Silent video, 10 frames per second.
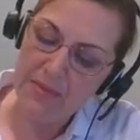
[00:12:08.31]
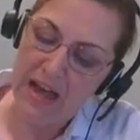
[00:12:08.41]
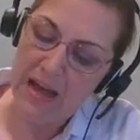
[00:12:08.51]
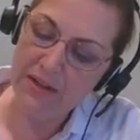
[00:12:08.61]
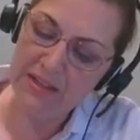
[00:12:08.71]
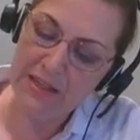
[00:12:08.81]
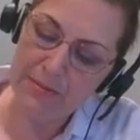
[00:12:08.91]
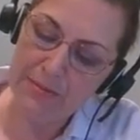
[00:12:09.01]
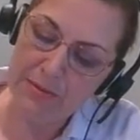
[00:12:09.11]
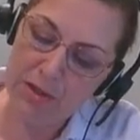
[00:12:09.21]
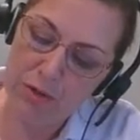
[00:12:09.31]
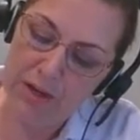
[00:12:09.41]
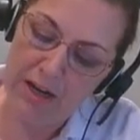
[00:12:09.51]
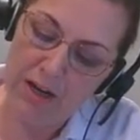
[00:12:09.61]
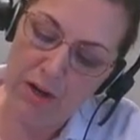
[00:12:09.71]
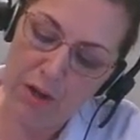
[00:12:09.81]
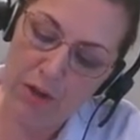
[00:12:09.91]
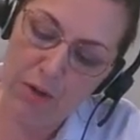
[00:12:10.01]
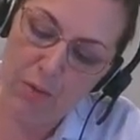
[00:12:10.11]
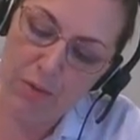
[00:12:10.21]
I'm going to substitute in
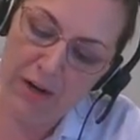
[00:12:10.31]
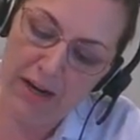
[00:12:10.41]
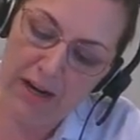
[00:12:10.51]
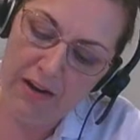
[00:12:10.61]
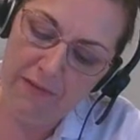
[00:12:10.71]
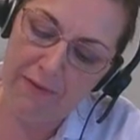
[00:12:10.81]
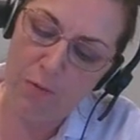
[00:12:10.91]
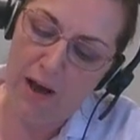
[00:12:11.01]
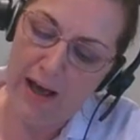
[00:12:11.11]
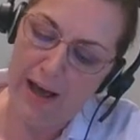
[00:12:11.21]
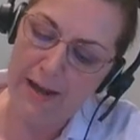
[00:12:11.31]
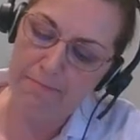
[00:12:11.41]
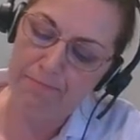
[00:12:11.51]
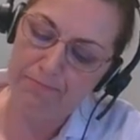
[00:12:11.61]
3 for y